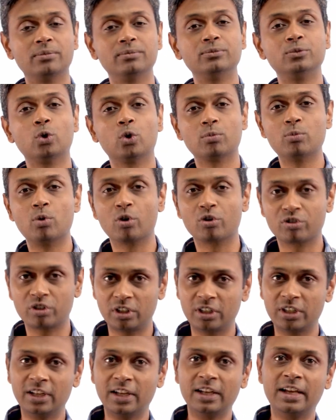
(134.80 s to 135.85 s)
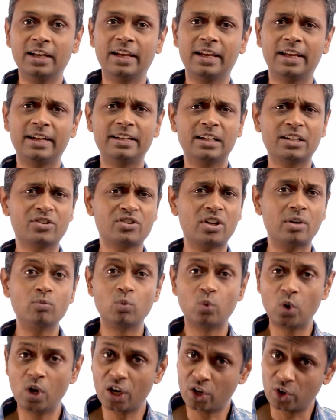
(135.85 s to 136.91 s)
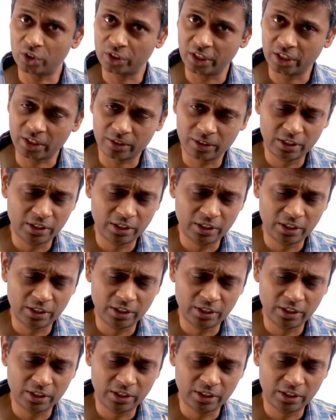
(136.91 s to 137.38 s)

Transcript: notebooks, and he'd done some work on it.